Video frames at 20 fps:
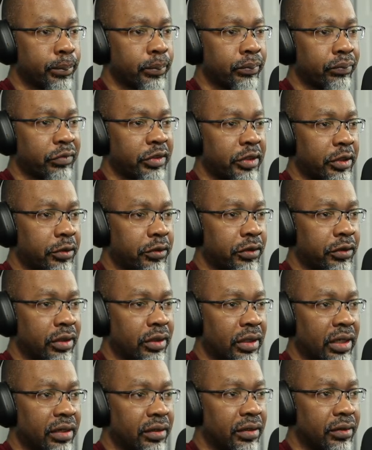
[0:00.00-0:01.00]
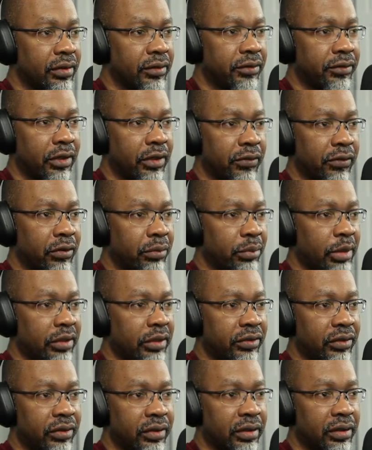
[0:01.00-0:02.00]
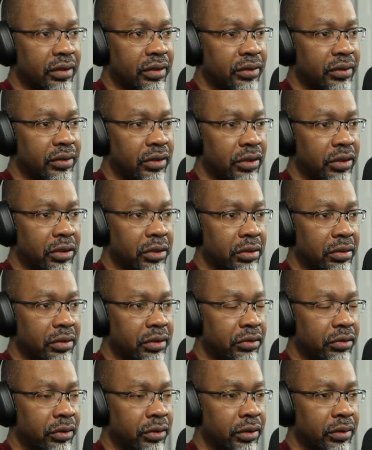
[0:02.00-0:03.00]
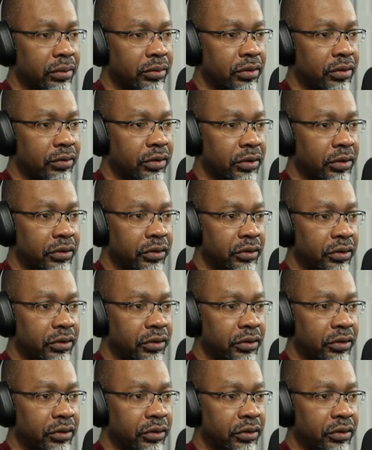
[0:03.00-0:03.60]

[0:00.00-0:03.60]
There's a lot of information down here in terms of here's all